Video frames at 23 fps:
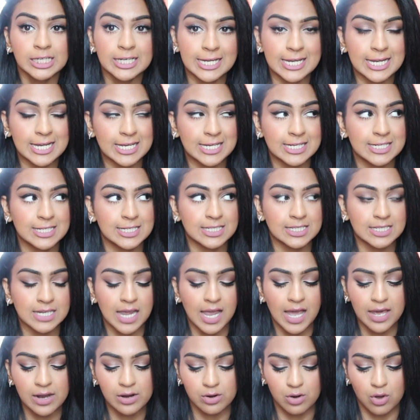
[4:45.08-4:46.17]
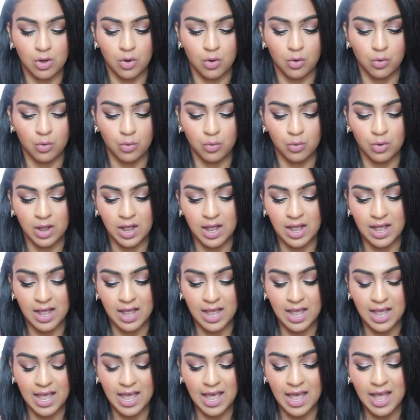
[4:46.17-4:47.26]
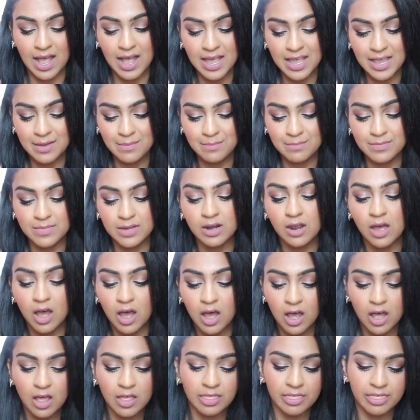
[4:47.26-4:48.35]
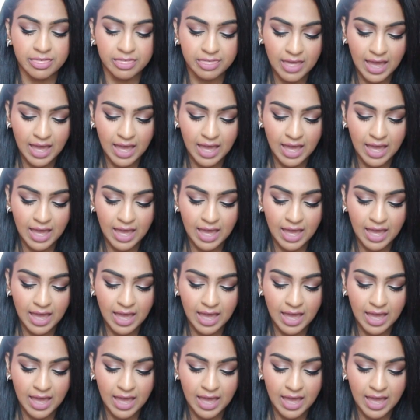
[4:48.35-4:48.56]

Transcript: And I don't know, I'm not